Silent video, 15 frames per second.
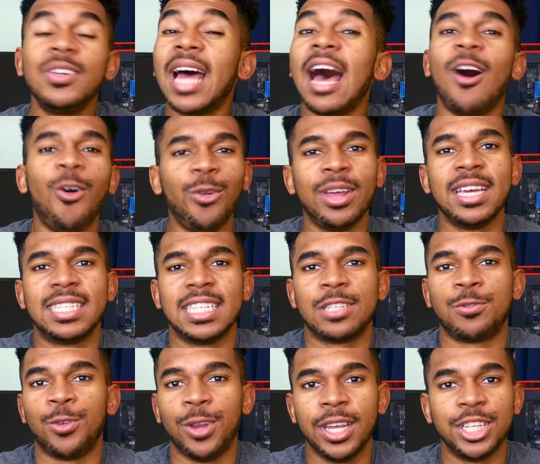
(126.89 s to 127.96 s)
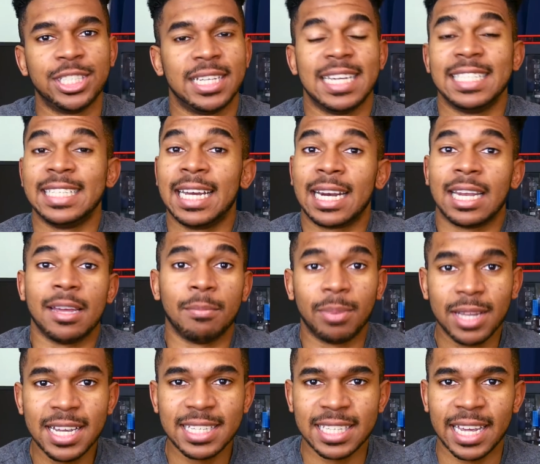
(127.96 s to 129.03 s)
not only is this really just aesthetically
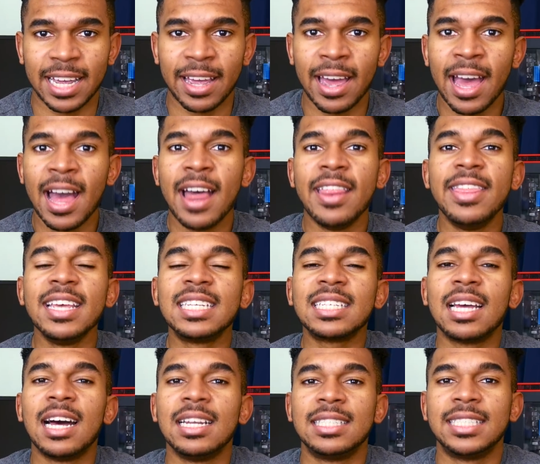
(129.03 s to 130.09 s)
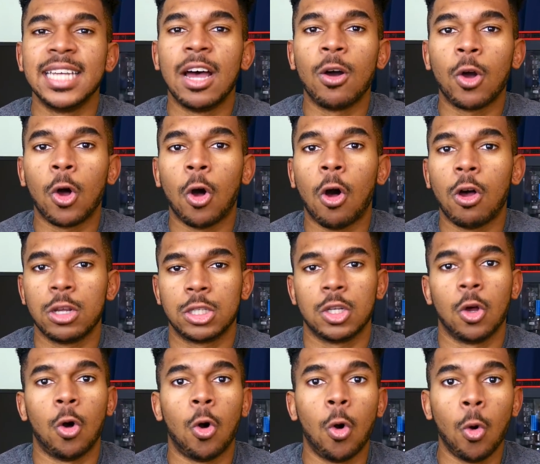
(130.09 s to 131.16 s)
pleasing, this cuts down cost
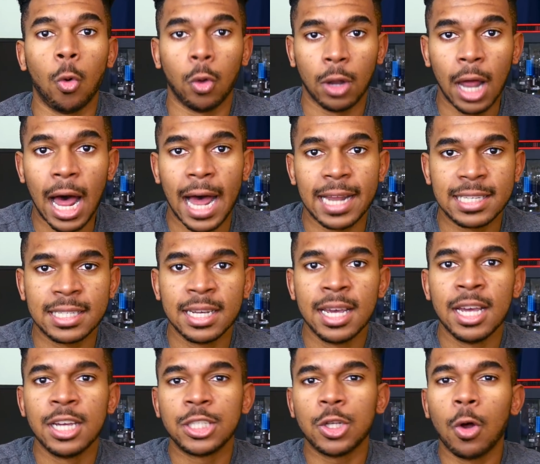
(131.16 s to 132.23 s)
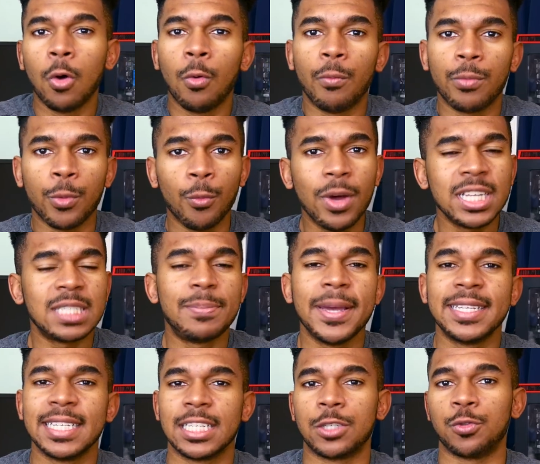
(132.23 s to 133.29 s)
a whole lot. So what
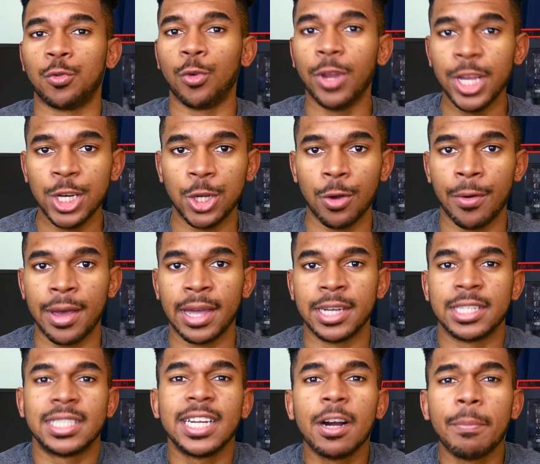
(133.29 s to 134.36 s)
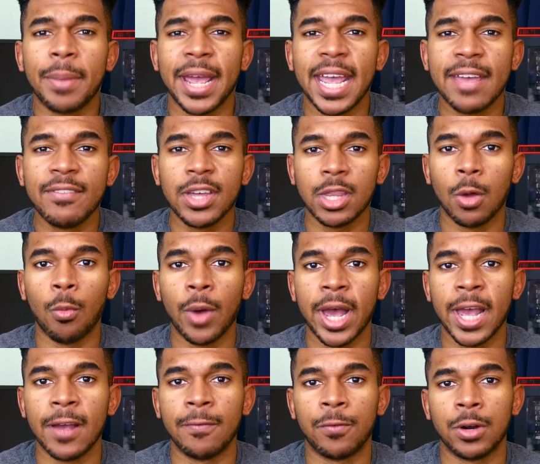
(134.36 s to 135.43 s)
SpaceX is really doing is they're paving the
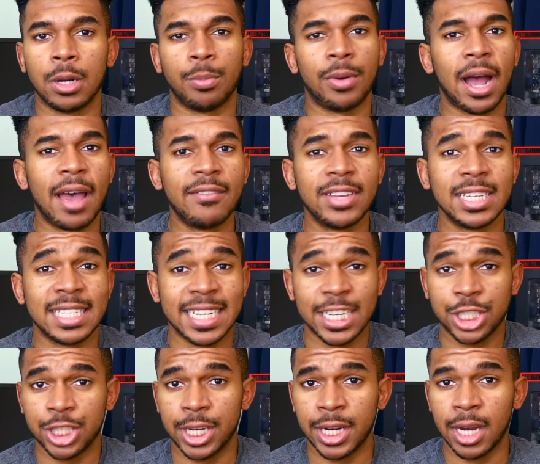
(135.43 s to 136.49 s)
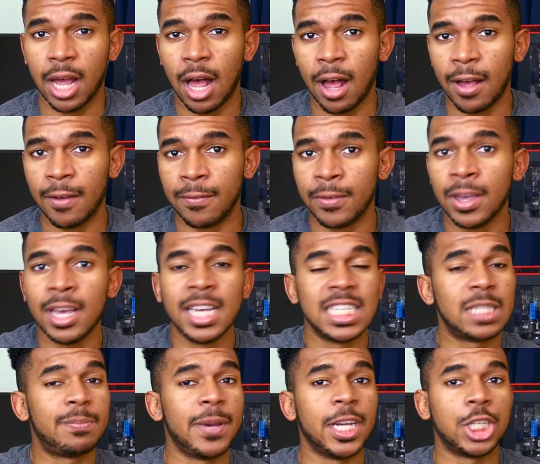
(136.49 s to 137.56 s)
way for the privatization of
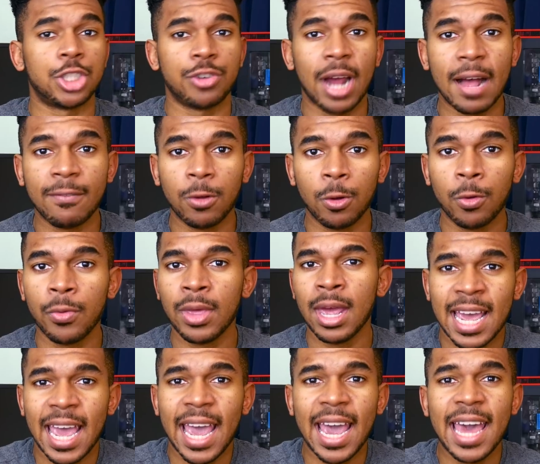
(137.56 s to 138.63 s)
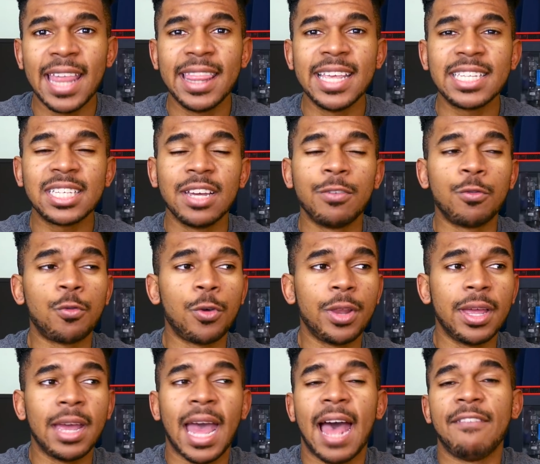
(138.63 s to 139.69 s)
space travel, and this could
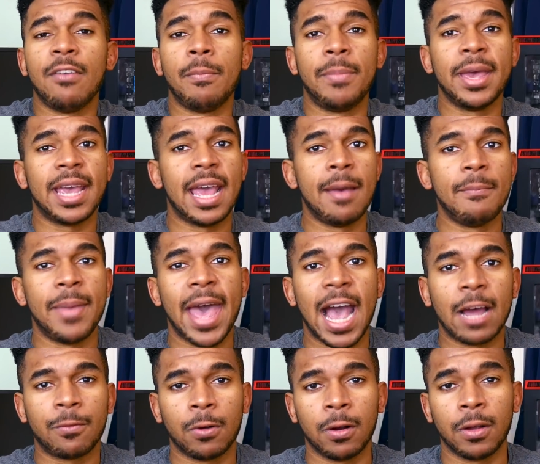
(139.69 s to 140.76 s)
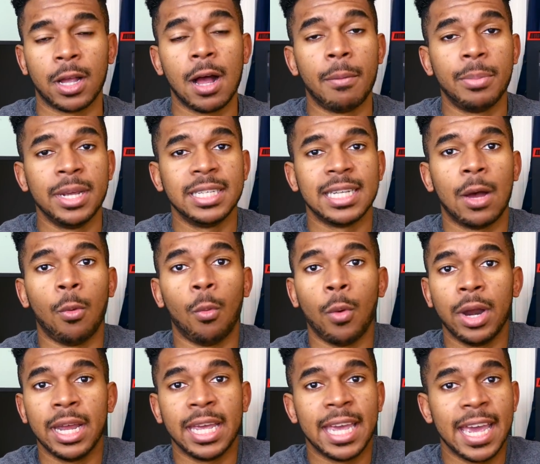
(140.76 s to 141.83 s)
really have a big impact for companies that
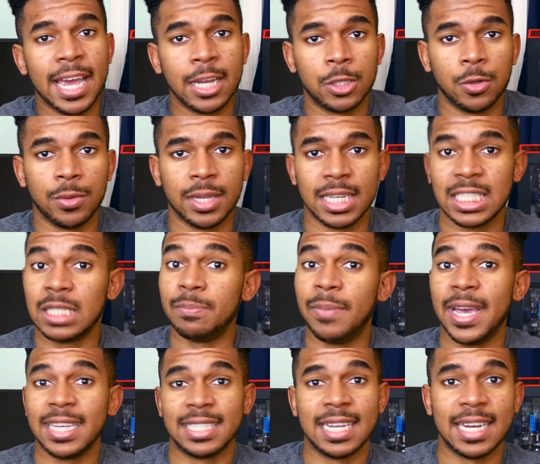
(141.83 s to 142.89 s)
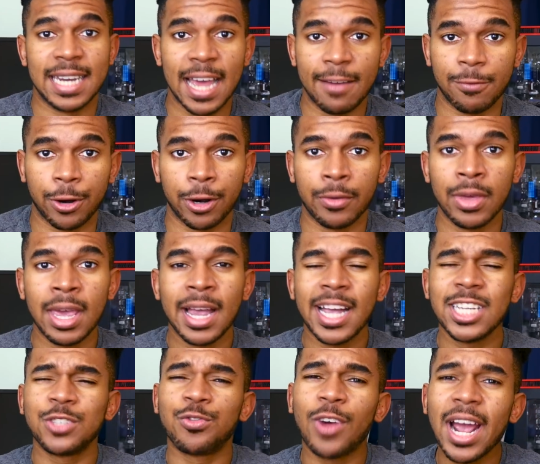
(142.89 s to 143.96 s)
want to get into this space endeavor.
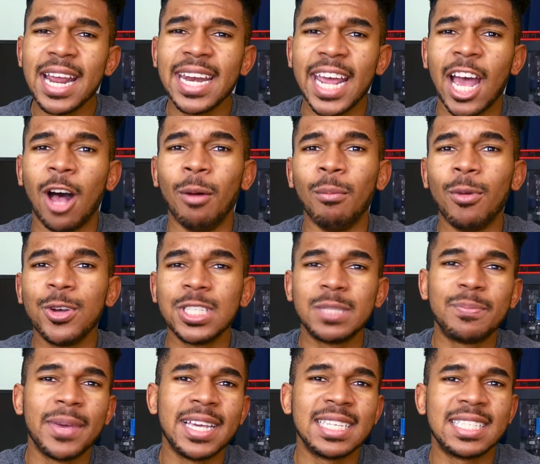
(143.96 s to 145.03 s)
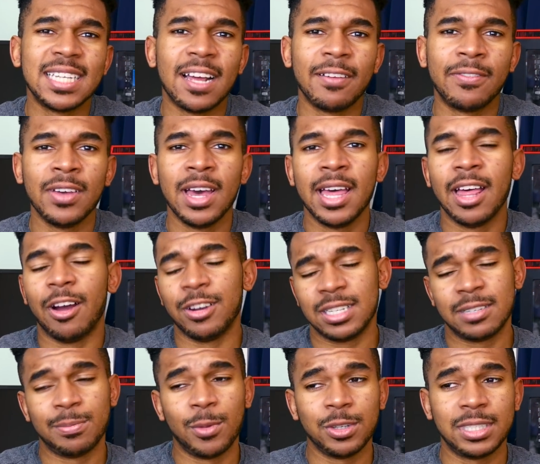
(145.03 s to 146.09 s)
Because right now, most space stuff, or
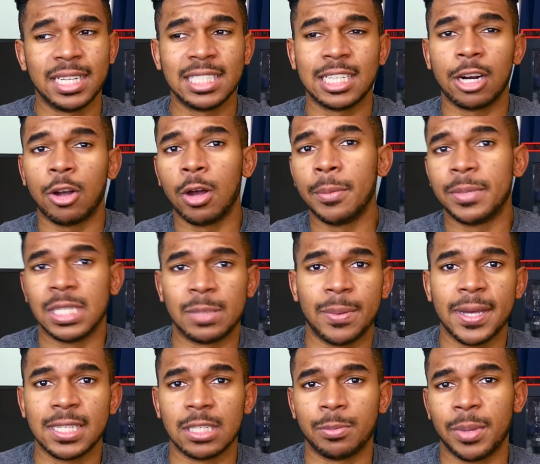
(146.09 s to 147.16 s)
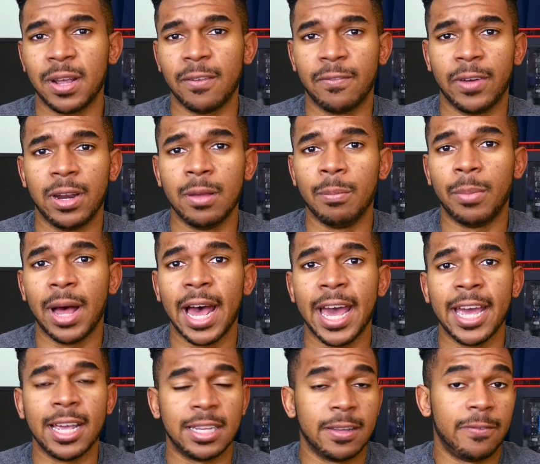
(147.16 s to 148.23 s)
most things that are going up to space is being funded
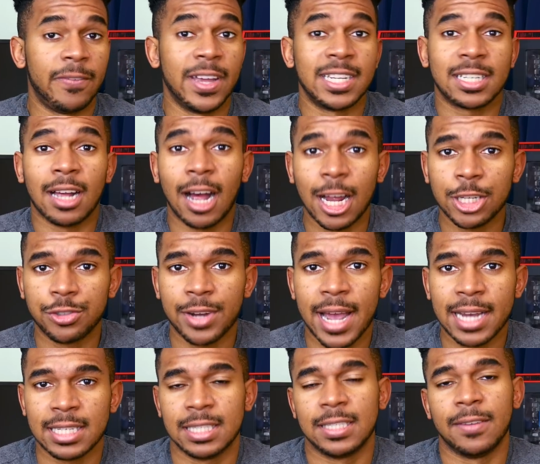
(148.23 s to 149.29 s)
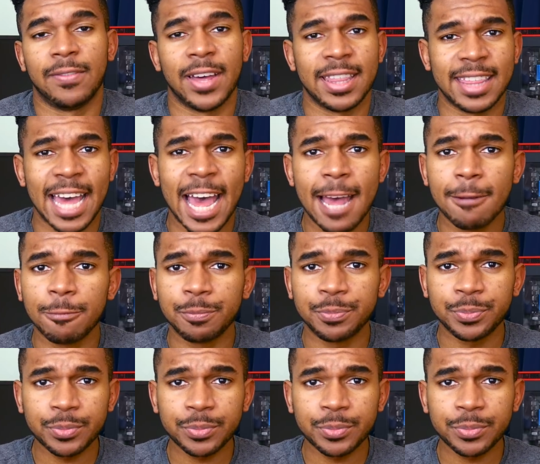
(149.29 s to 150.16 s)
by defense contracts and stuff like that.